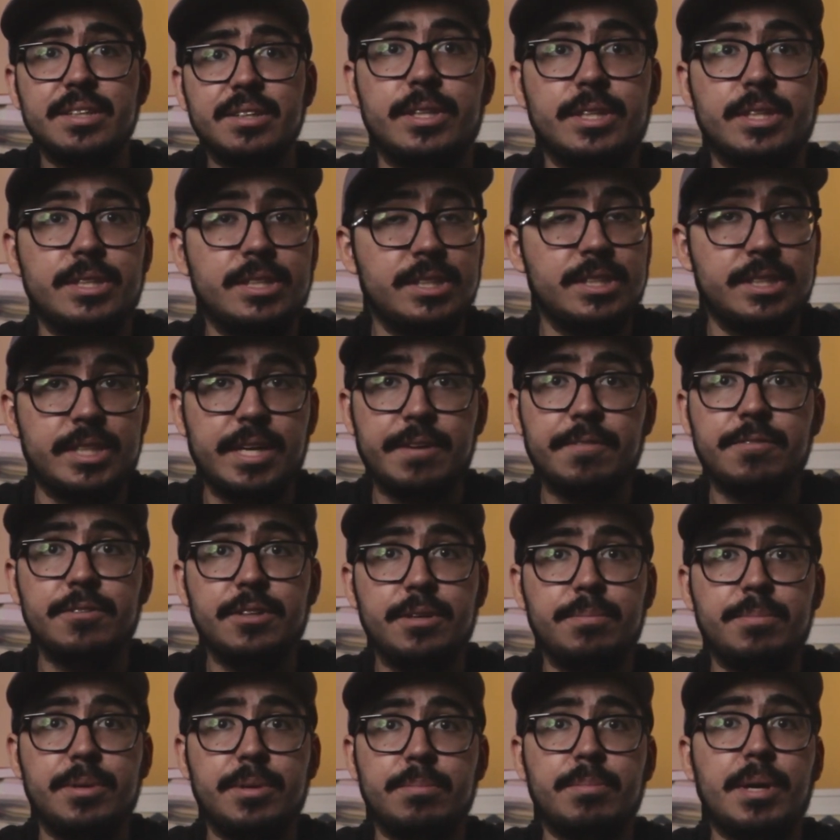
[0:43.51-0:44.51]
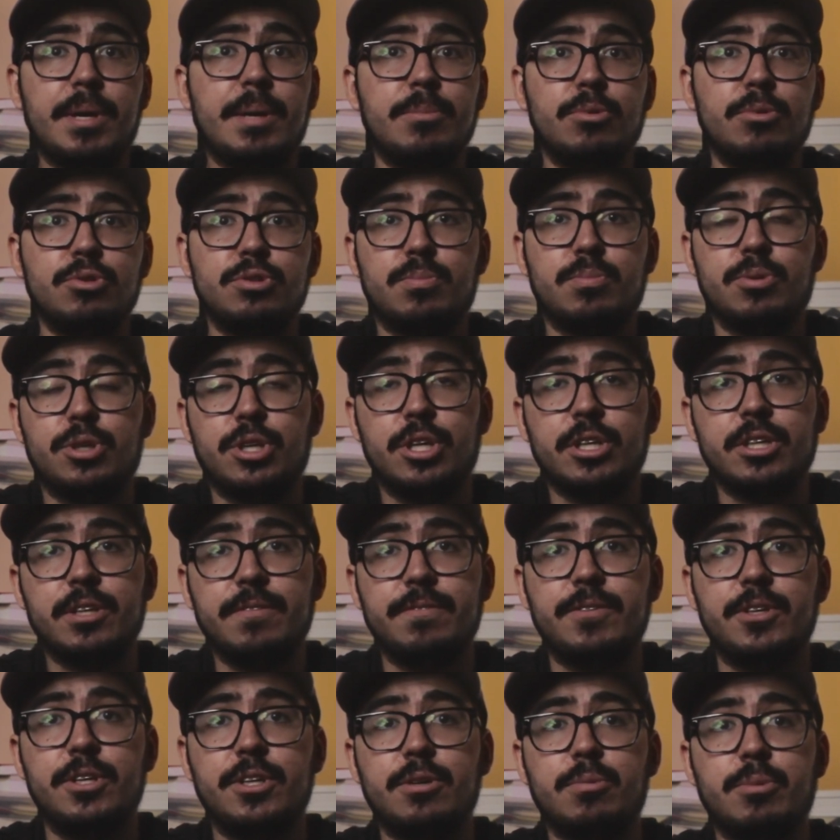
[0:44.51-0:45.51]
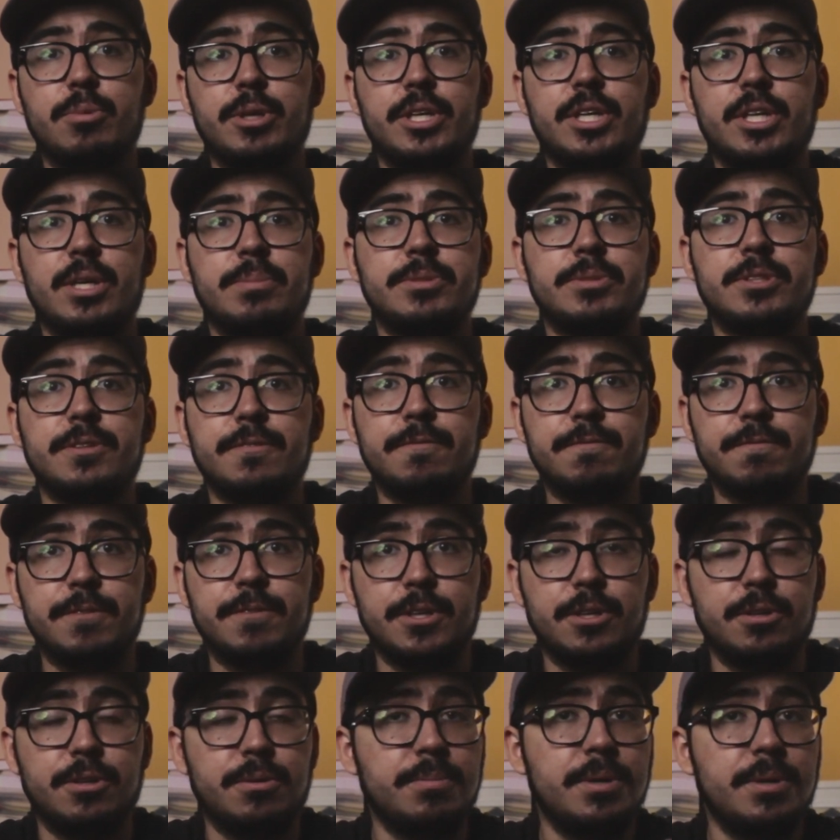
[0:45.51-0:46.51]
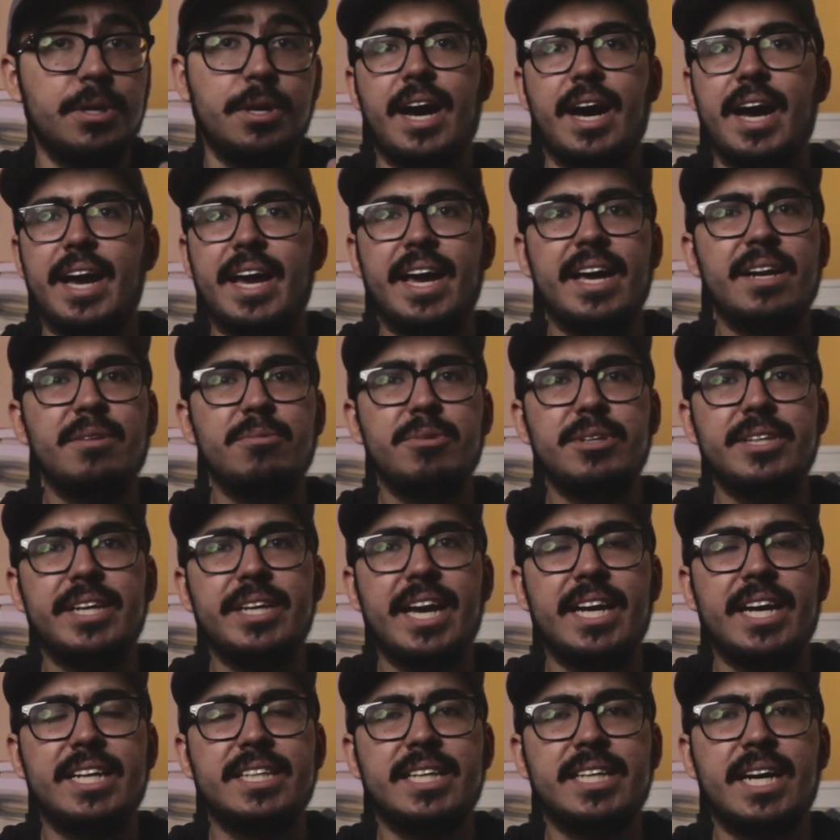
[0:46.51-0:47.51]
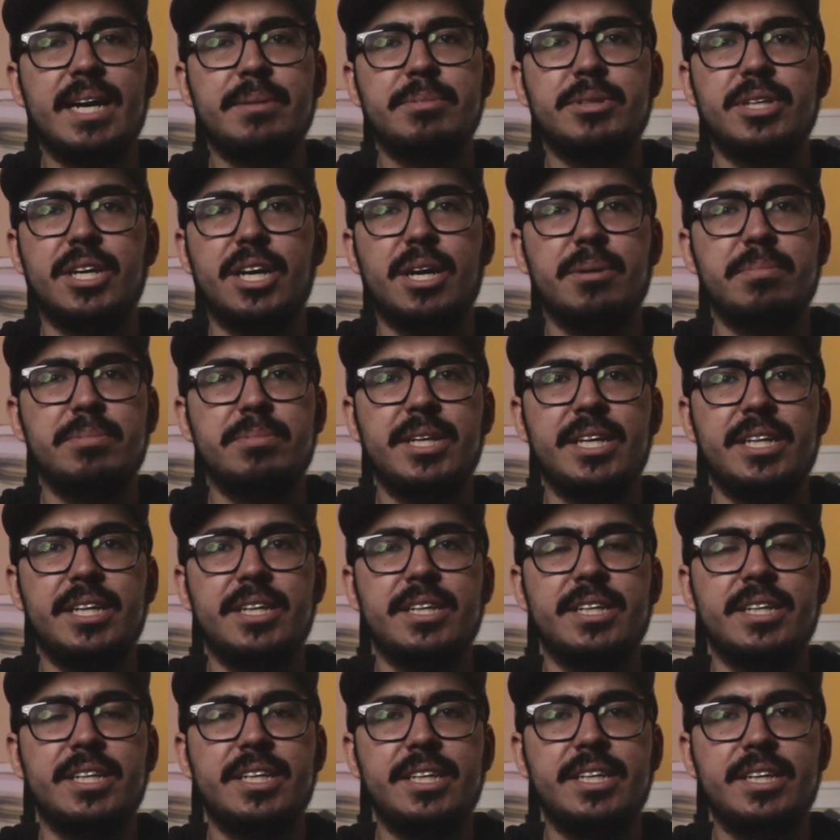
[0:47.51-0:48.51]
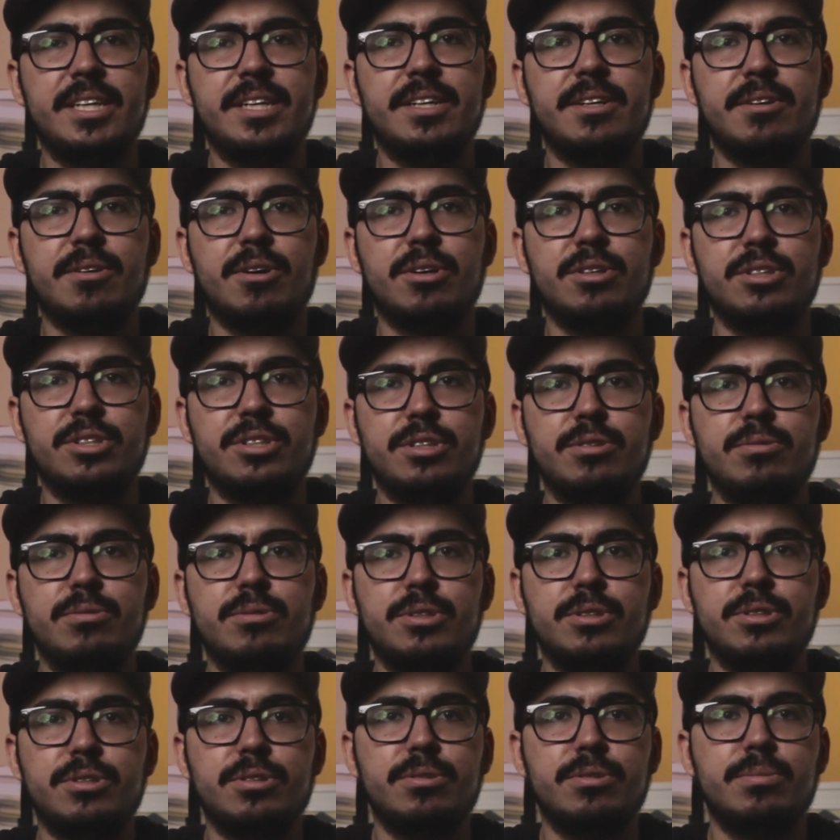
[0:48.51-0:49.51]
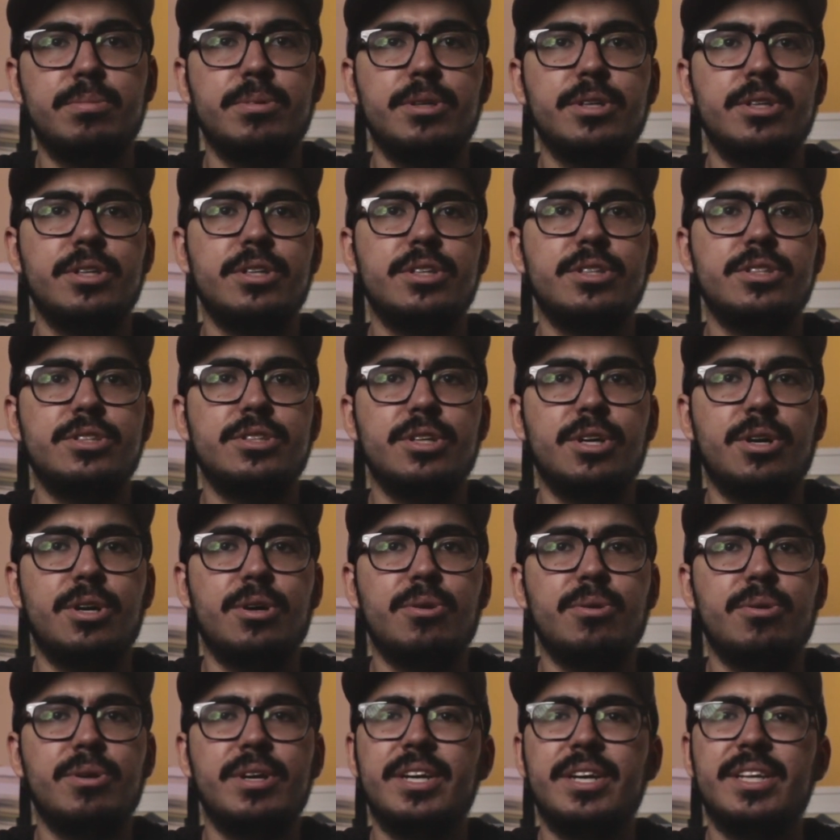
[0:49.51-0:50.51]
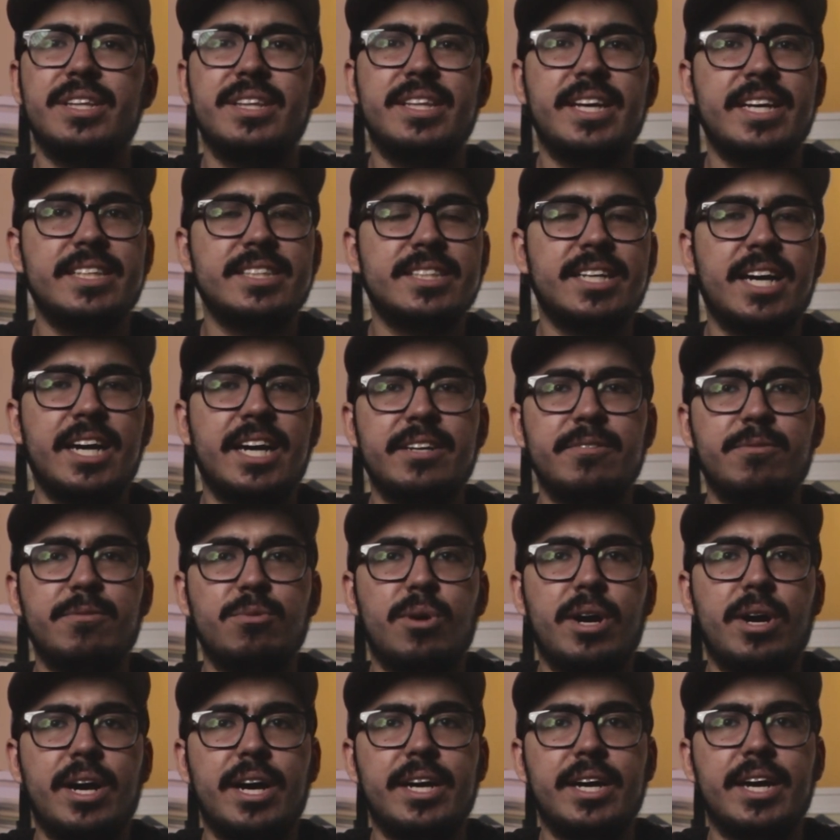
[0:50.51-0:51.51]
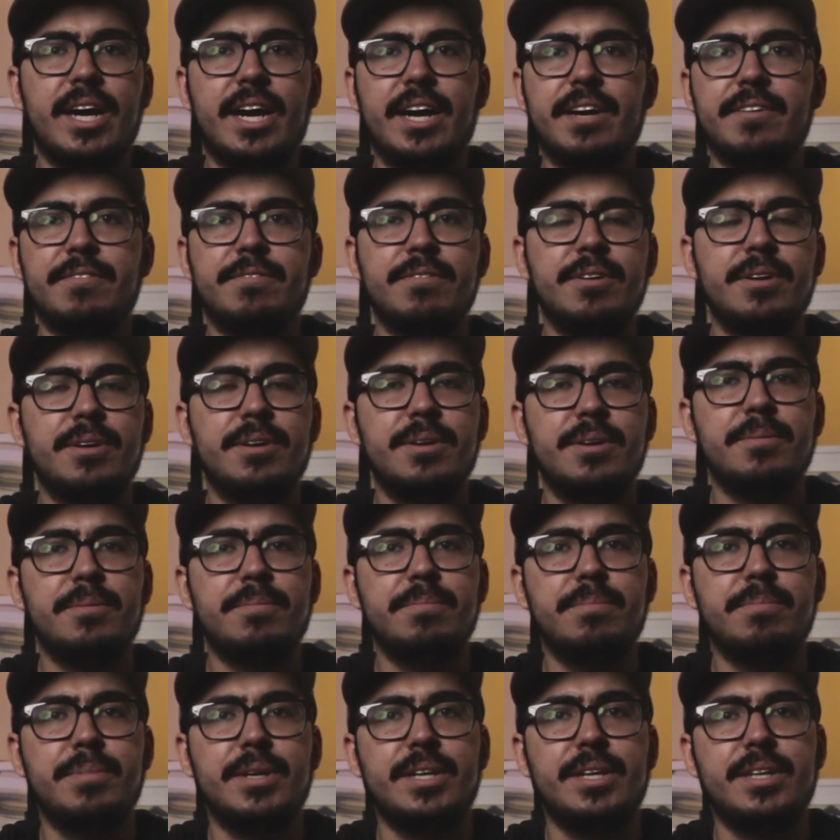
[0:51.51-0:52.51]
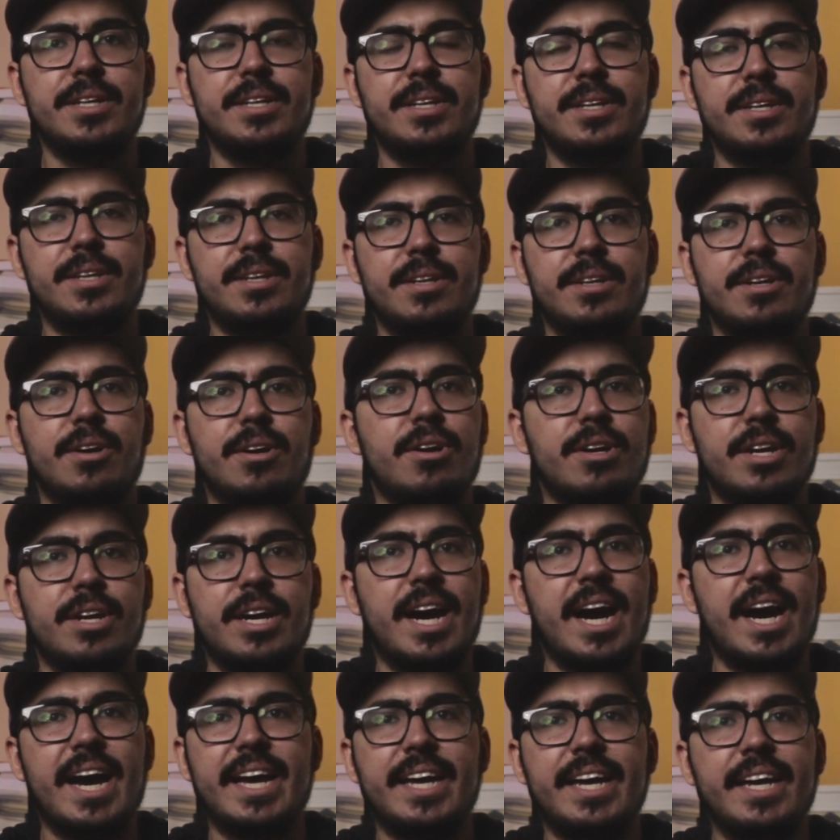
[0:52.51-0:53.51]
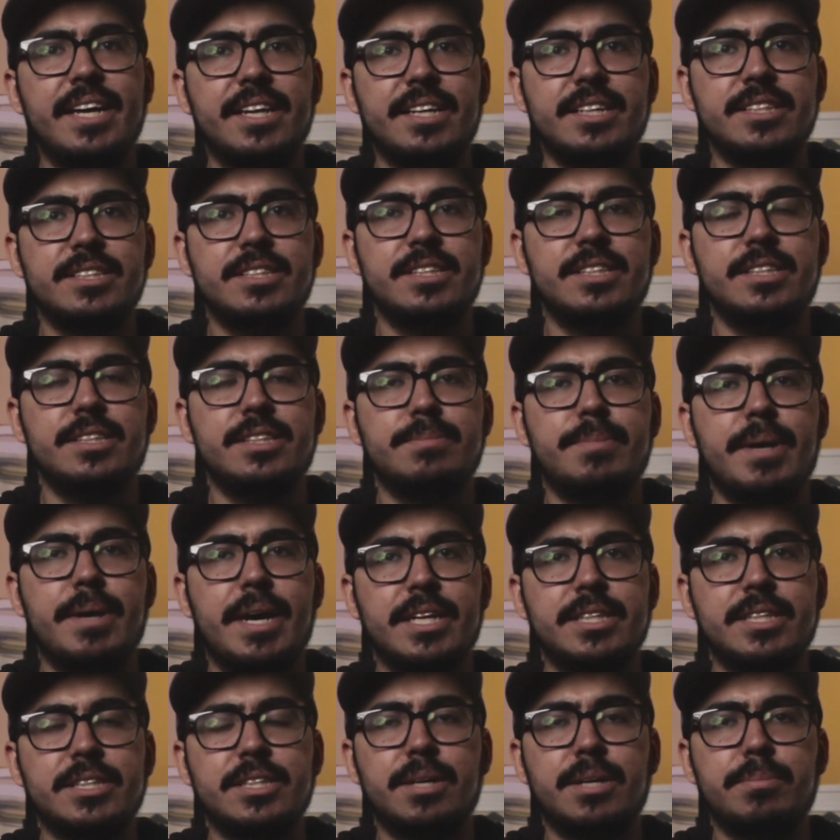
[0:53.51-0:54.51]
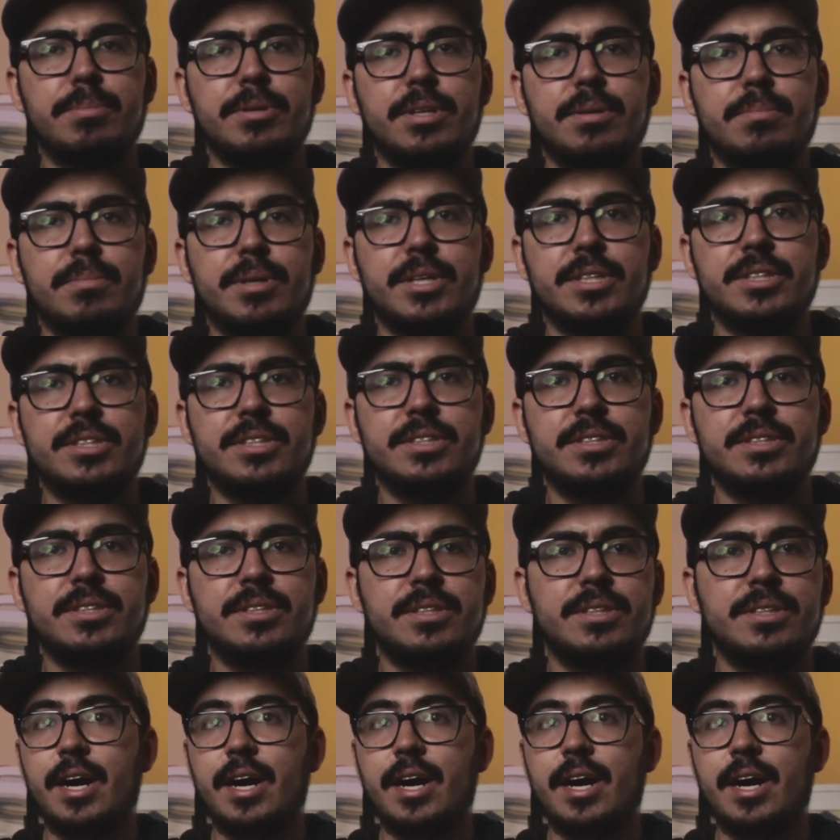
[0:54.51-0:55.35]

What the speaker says: This has definitely been my most productive year when it comes to film. I hadn't really had time to update it here on YouTube, so that's kind of why I've been on a hiatus these past couple of months.